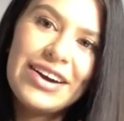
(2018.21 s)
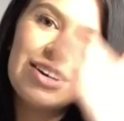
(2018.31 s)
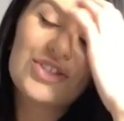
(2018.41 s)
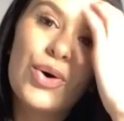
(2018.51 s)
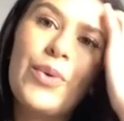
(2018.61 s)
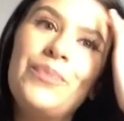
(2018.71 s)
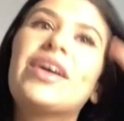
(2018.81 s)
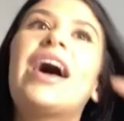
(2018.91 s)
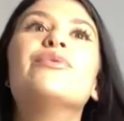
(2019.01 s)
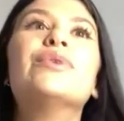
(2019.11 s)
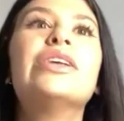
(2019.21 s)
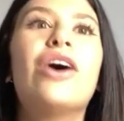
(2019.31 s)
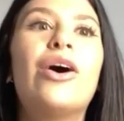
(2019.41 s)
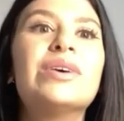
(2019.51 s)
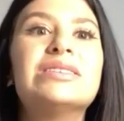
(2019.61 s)
So I really
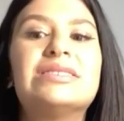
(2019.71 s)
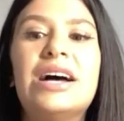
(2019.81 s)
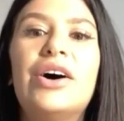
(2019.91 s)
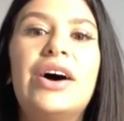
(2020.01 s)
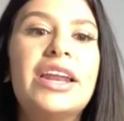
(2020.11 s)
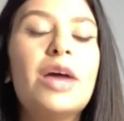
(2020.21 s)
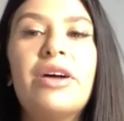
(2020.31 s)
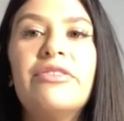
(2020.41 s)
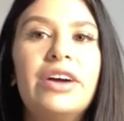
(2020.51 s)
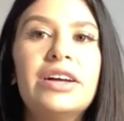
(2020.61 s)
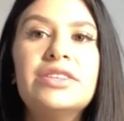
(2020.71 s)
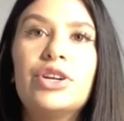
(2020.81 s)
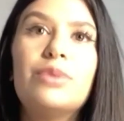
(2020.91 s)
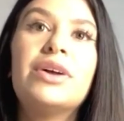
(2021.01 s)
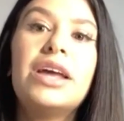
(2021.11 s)
always tell any of my friends or
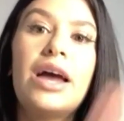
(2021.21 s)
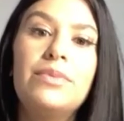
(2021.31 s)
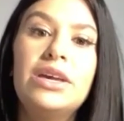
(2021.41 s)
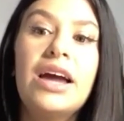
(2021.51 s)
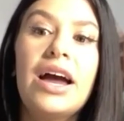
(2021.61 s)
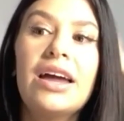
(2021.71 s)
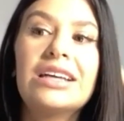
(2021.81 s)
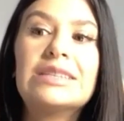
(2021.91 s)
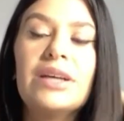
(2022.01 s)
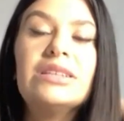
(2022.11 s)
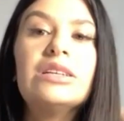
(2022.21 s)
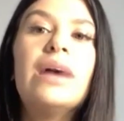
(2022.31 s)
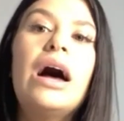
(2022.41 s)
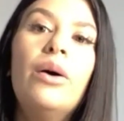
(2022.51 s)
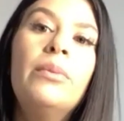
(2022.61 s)
anybody I meet, I explain to them
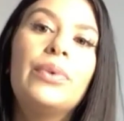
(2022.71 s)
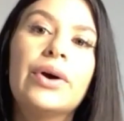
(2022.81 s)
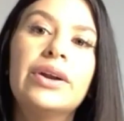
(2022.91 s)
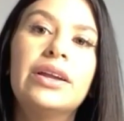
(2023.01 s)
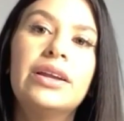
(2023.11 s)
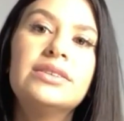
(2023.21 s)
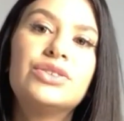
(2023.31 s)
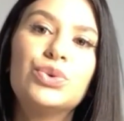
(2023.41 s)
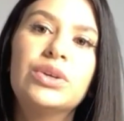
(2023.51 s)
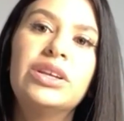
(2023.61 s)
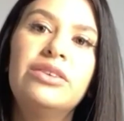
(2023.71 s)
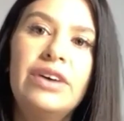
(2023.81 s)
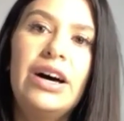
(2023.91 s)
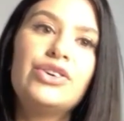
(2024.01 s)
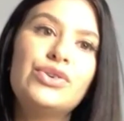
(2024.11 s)
how important it is to really
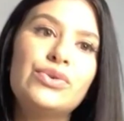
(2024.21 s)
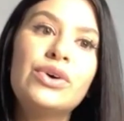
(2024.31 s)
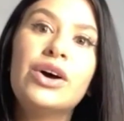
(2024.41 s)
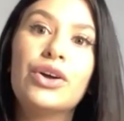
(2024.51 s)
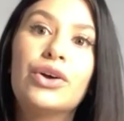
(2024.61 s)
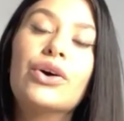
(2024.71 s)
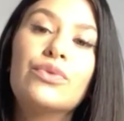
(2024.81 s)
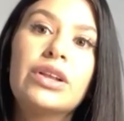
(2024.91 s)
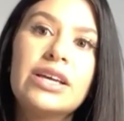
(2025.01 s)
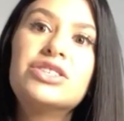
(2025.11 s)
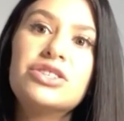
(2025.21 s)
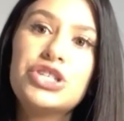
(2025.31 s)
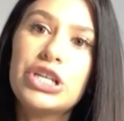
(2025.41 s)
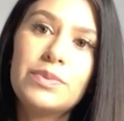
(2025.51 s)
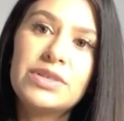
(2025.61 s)
value good
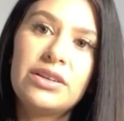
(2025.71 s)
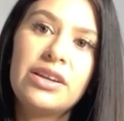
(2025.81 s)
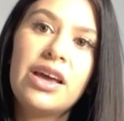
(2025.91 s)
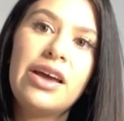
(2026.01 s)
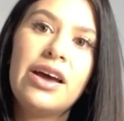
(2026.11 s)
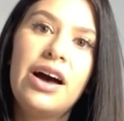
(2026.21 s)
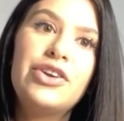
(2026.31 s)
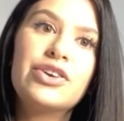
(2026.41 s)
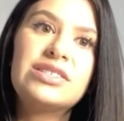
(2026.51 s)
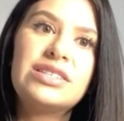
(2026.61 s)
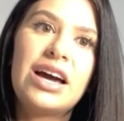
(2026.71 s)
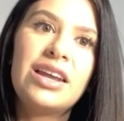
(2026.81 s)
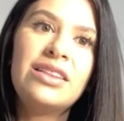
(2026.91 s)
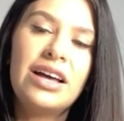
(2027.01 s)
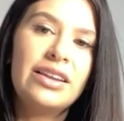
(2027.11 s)
relationships, and
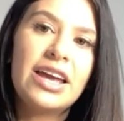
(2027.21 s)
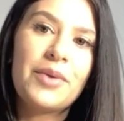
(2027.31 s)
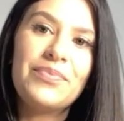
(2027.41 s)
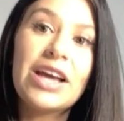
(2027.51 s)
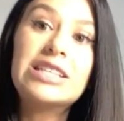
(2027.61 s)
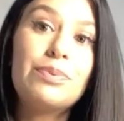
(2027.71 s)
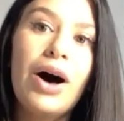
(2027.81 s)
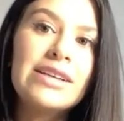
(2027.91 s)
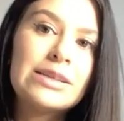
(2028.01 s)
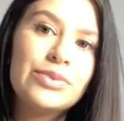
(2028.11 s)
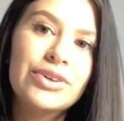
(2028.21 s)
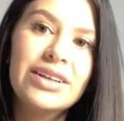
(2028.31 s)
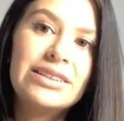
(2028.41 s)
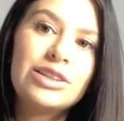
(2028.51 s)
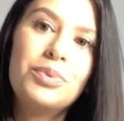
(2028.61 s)
understanding that like it's possible,
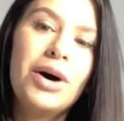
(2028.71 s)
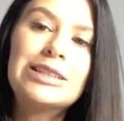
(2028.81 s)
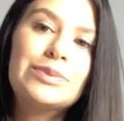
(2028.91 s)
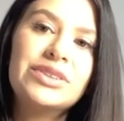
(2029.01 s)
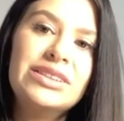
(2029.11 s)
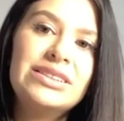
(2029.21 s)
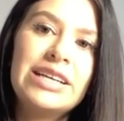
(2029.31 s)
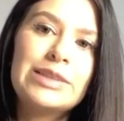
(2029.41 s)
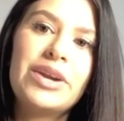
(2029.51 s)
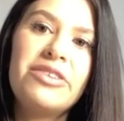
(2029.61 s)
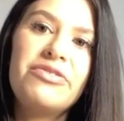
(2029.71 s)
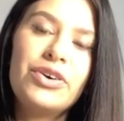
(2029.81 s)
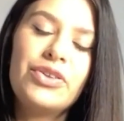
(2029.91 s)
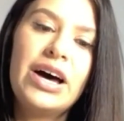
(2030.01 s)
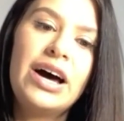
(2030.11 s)
it's still possible these days, but I
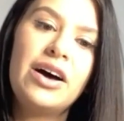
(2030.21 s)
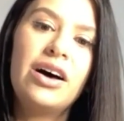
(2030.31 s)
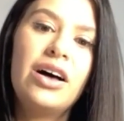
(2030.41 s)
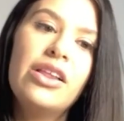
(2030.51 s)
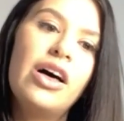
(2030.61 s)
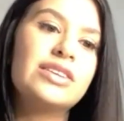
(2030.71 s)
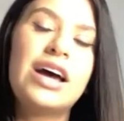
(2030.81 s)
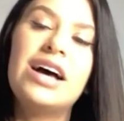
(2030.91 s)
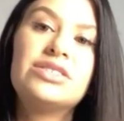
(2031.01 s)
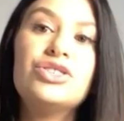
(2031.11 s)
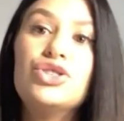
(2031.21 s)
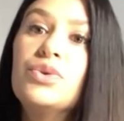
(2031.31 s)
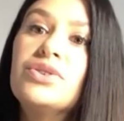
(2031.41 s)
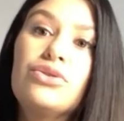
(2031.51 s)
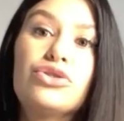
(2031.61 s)
feel that a lot has to do
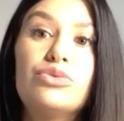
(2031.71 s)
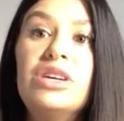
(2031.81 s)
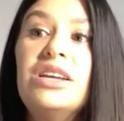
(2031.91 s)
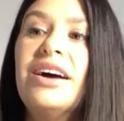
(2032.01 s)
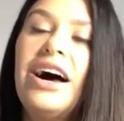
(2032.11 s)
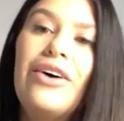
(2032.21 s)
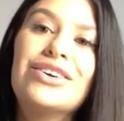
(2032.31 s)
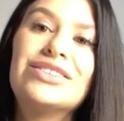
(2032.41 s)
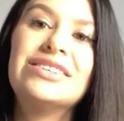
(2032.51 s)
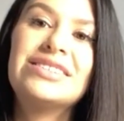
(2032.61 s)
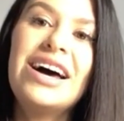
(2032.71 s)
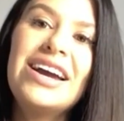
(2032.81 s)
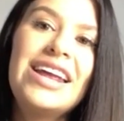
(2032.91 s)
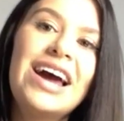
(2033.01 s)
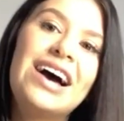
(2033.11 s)
with social media, how our
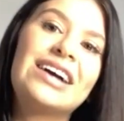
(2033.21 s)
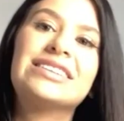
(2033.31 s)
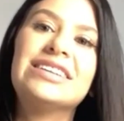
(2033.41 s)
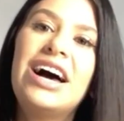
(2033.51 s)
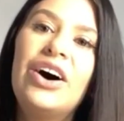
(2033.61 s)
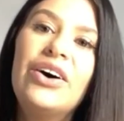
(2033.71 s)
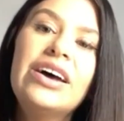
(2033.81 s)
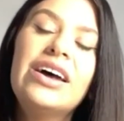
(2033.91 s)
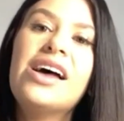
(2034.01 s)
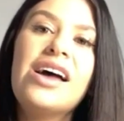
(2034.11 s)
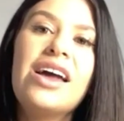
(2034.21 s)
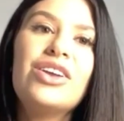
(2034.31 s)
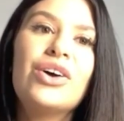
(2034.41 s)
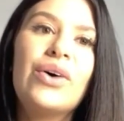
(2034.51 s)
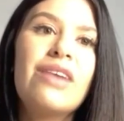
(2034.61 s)
society acts, and how, you
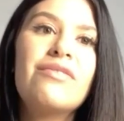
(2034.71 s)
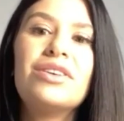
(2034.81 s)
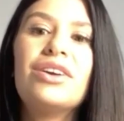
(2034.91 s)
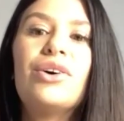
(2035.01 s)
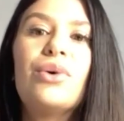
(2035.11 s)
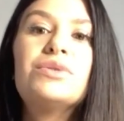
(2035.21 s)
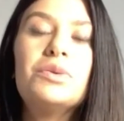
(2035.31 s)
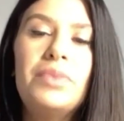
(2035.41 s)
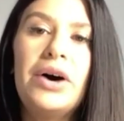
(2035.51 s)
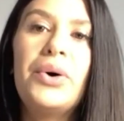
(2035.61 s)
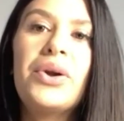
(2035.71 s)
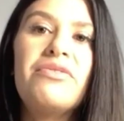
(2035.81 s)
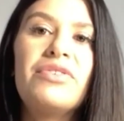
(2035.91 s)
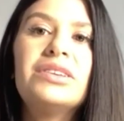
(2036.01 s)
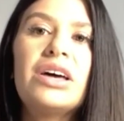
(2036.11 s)
know, everything goes about. I
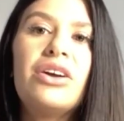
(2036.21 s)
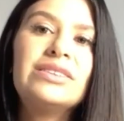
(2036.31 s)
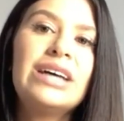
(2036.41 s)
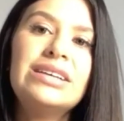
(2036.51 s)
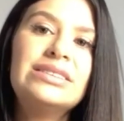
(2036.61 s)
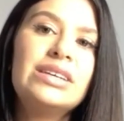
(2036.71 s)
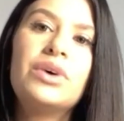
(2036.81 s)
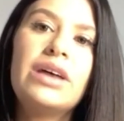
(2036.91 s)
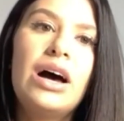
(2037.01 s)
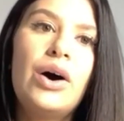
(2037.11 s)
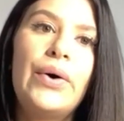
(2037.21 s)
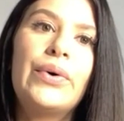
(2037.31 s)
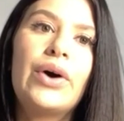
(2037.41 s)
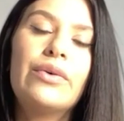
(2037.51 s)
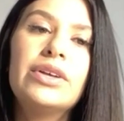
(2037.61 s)
feel like that all ties in with how
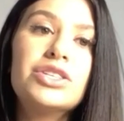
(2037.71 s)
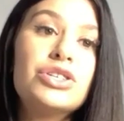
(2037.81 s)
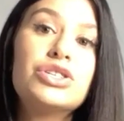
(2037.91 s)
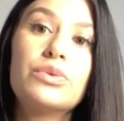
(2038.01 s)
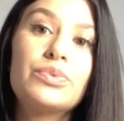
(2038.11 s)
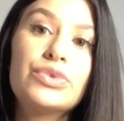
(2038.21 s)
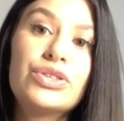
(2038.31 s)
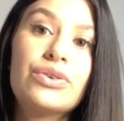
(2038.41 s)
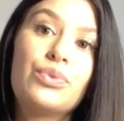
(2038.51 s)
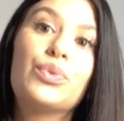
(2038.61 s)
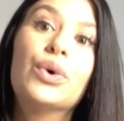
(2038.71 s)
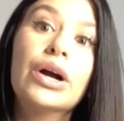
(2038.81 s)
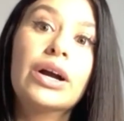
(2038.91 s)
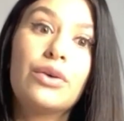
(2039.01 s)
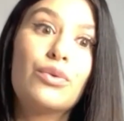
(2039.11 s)
our relationships
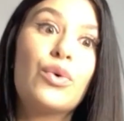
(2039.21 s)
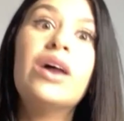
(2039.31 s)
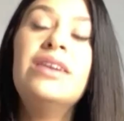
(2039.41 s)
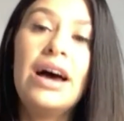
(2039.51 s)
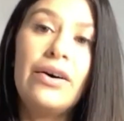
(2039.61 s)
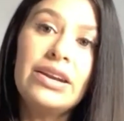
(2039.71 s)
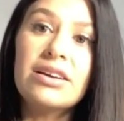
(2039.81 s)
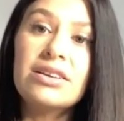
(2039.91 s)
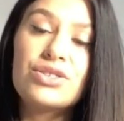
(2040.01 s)
work and run nowadays.